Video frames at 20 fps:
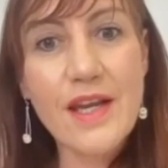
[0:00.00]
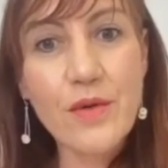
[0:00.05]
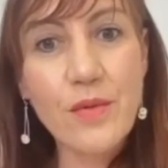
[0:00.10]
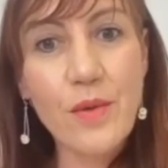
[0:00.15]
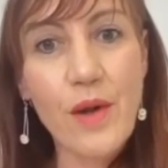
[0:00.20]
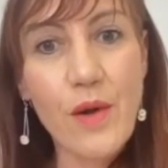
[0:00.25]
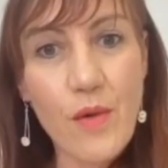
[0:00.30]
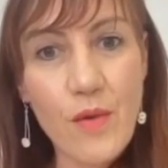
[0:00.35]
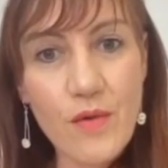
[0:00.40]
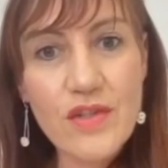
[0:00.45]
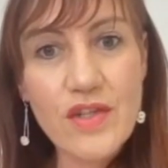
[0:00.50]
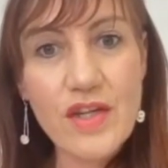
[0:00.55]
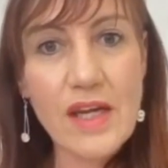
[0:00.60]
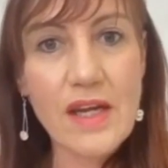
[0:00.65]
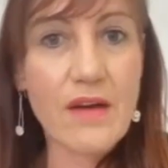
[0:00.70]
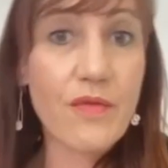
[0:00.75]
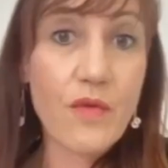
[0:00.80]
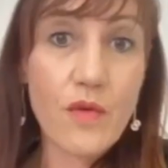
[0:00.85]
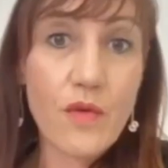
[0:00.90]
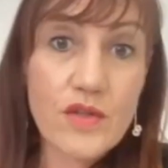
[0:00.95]
that we
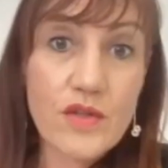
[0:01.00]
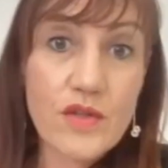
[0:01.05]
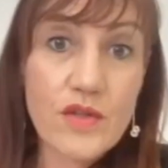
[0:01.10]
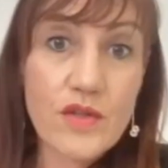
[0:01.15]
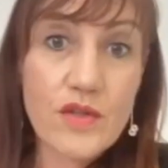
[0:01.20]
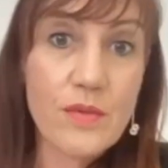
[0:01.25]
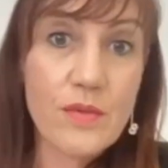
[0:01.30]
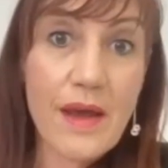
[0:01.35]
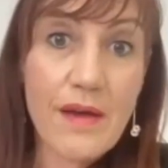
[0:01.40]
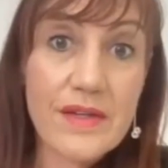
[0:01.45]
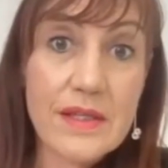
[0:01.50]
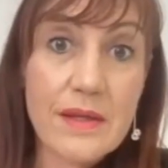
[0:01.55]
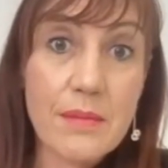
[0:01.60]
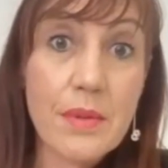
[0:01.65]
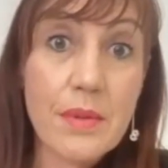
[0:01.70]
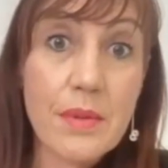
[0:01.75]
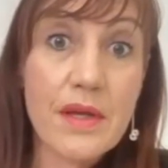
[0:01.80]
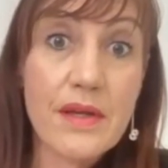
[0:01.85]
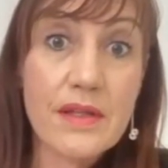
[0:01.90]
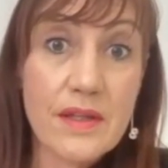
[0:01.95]
launch in, of course, we have
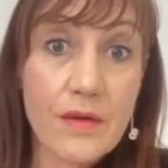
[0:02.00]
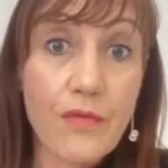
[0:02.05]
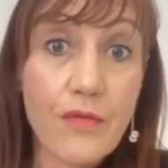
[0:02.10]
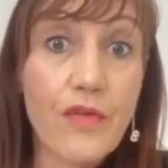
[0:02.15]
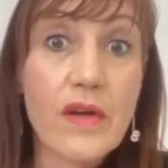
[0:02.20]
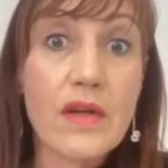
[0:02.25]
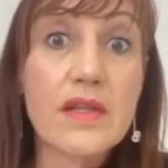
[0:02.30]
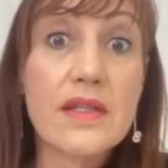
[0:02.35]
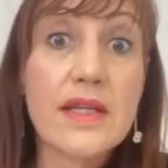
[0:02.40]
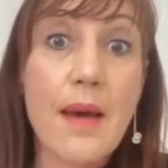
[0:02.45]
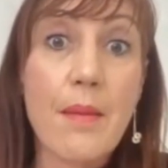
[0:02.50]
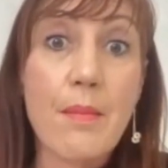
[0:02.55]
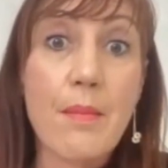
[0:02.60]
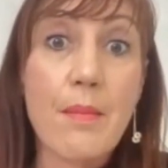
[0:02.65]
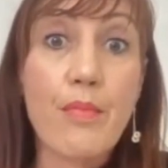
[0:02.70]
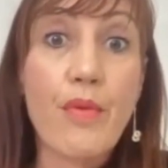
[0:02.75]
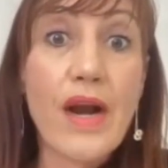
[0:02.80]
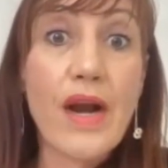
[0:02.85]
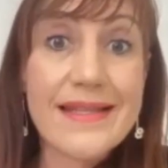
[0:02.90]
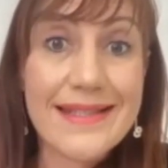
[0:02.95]
a different
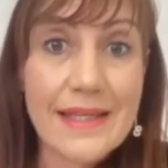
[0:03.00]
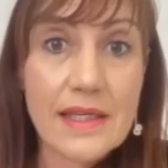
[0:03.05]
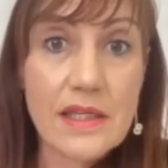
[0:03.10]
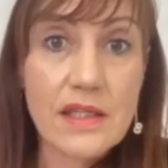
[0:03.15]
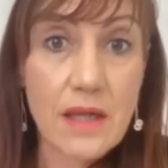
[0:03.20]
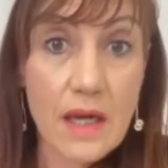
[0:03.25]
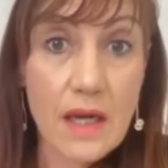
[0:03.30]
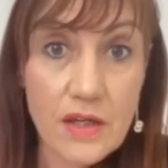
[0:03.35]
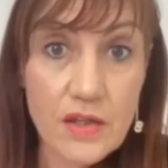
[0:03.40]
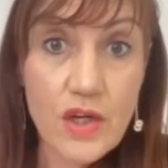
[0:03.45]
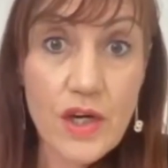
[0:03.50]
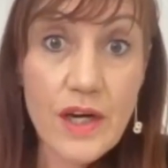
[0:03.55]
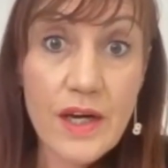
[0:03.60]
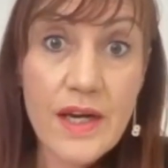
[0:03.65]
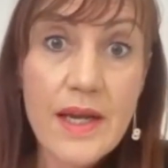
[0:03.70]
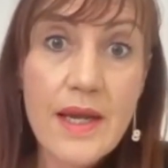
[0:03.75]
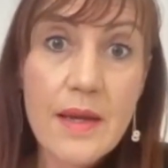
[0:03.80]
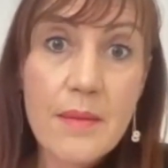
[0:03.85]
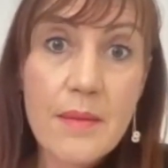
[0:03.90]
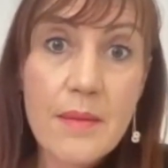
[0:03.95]
pricing
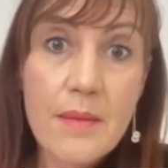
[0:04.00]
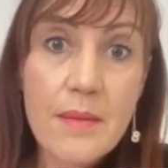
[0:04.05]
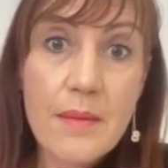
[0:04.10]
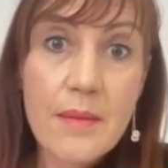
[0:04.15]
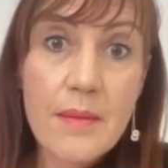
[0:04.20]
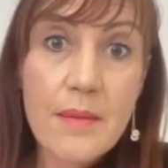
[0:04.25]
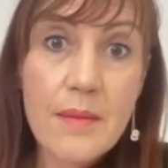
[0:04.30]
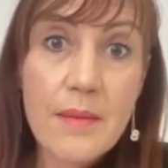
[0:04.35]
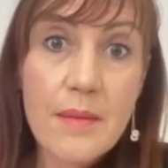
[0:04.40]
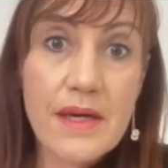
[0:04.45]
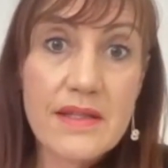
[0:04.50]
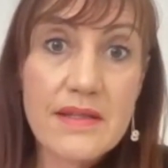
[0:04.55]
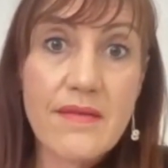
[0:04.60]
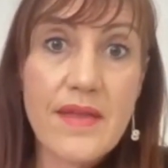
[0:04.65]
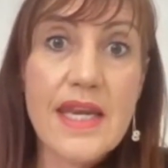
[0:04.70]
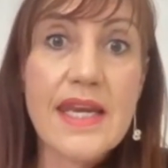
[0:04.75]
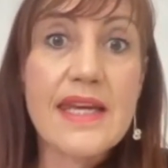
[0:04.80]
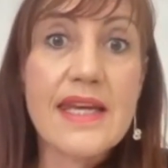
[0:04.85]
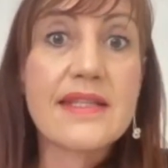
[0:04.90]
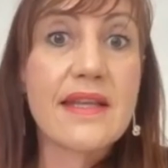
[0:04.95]
structure because of the
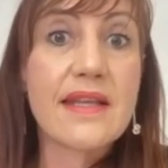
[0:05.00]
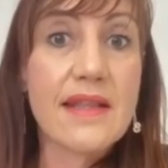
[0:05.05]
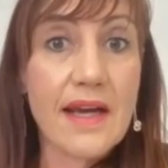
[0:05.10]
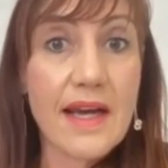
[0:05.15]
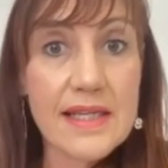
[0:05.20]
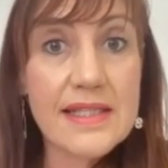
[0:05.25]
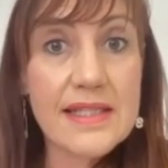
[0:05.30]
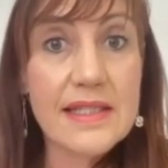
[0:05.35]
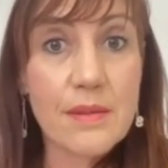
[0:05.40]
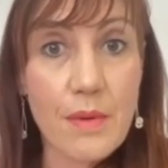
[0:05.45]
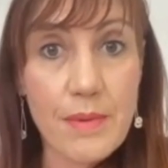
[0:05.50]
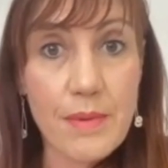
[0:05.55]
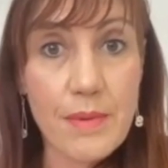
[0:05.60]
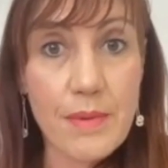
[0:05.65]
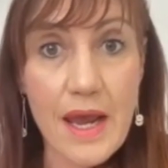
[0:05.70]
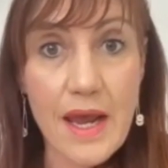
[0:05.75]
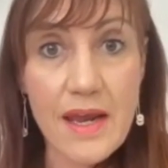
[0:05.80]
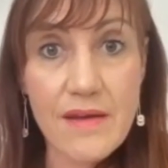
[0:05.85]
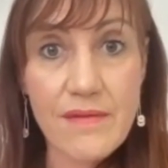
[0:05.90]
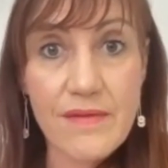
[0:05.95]
needs and the customer
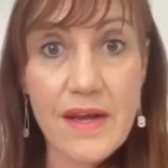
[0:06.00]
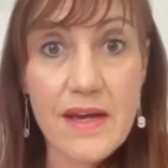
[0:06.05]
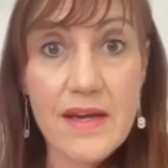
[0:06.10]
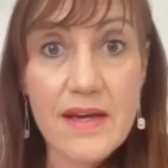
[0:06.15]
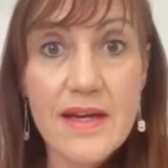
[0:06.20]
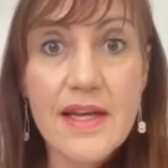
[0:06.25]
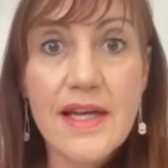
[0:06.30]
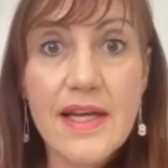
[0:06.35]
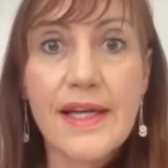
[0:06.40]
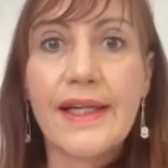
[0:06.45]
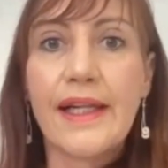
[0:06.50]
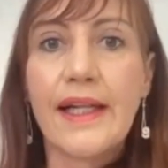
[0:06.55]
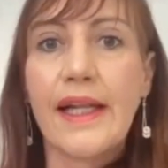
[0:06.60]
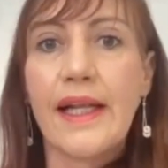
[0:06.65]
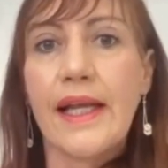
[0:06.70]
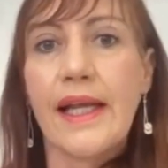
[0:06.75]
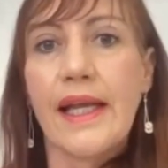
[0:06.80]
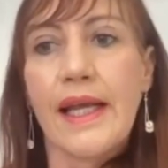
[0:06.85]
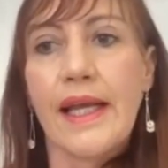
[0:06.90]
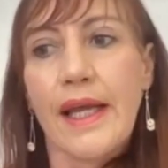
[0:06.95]
behavior.
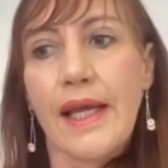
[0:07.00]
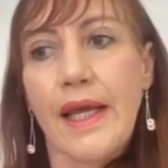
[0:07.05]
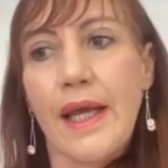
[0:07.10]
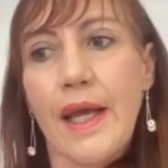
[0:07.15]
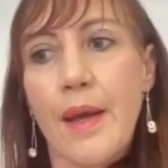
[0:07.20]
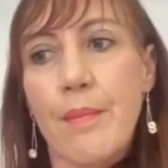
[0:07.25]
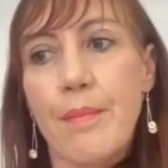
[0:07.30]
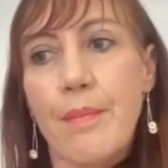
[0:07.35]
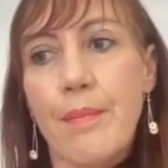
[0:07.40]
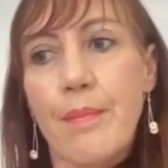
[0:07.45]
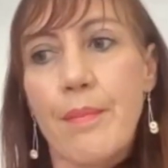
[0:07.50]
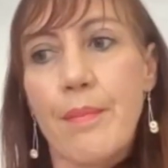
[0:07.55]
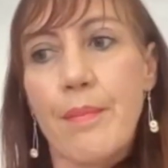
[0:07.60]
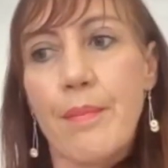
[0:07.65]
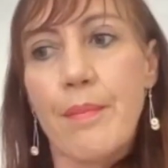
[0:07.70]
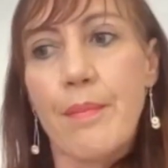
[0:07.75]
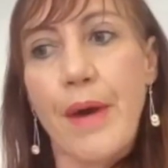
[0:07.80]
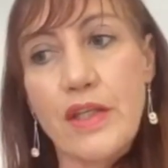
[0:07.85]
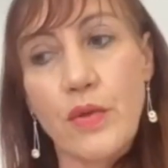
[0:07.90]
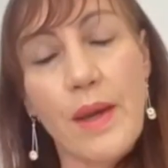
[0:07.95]

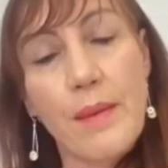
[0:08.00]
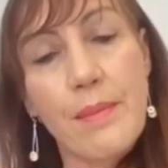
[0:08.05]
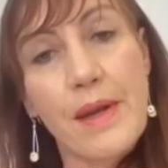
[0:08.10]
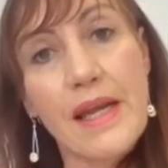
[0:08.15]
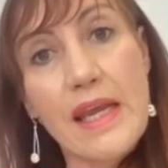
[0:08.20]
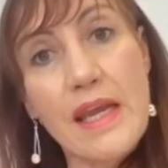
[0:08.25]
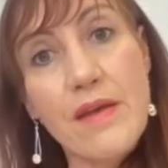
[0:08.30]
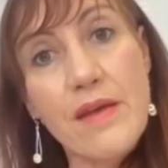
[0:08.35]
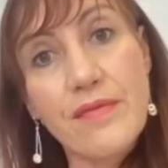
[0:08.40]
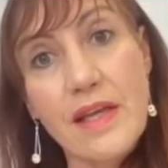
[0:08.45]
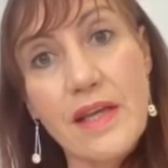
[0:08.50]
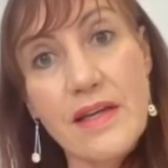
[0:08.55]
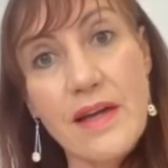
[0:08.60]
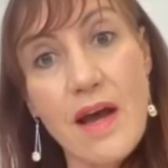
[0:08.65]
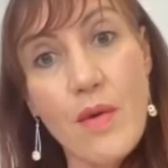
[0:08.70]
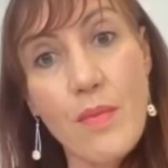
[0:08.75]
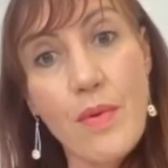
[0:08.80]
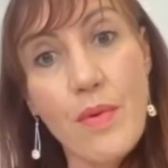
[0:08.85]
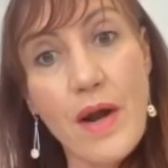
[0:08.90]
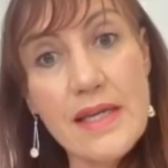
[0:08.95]
But we believe that
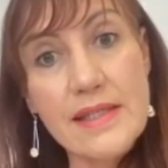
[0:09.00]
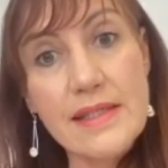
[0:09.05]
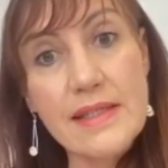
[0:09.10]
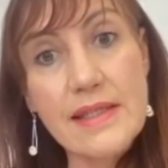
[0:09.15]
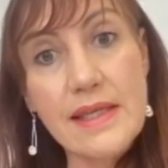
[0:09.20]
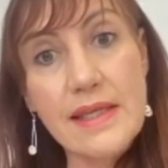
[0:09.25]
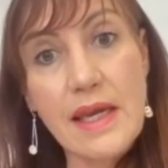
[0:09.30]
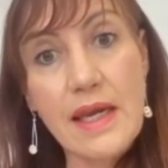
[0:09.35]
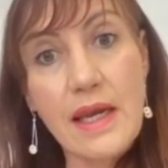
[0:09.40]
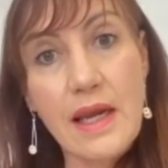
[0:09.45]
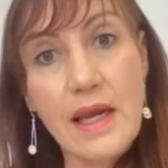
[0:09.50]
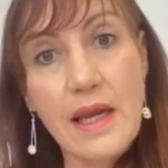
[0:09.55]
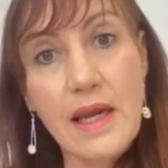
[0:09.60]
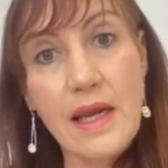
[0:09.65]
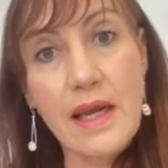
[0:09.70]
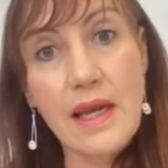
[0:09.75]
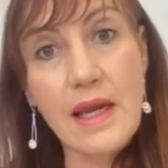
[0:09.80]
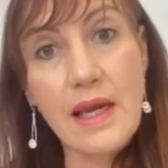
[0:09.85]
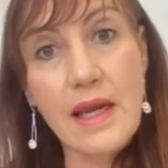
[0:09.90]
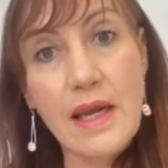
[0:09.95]
our pricing
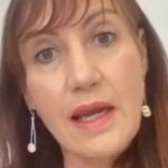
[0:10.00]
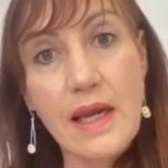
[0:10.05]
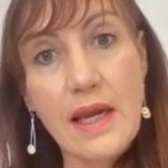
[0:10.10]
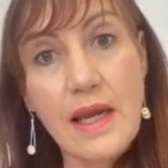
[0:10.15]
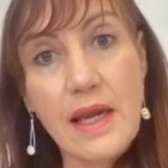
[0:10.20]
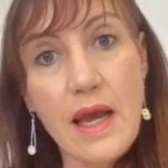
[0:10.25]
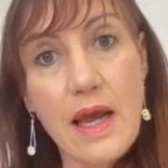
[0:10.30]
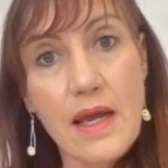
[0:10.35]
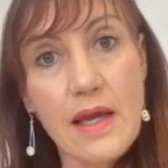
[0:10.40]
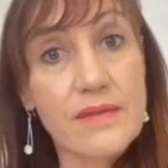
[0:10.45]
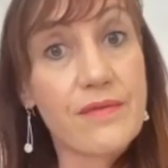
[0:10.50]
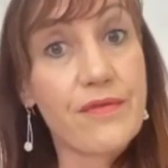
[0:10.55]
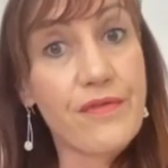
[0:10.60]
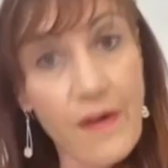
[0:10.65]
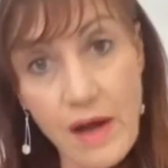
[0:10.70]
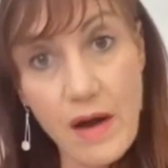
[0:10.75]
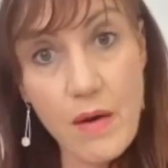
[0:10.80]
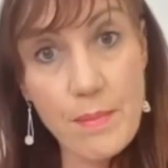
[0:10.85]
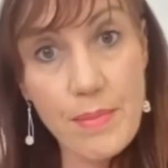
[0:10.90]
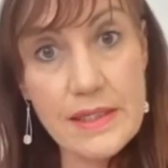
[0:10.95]
is very
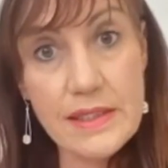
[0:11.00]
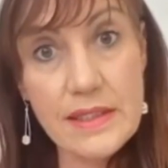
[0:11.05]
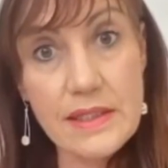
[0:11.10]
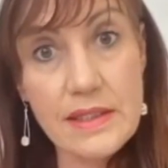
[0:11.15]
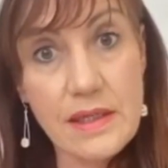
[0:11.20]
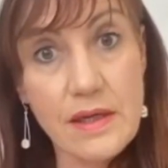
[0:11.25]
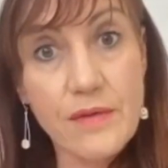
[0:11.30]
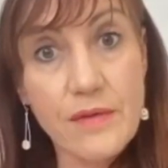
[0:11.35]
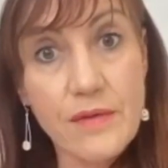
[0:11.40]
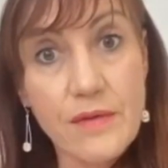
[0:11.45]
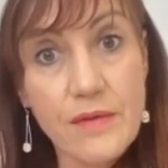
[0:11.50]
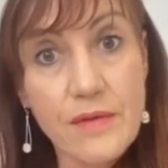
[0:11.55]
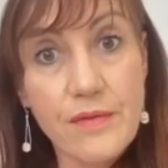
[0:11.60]
competitive.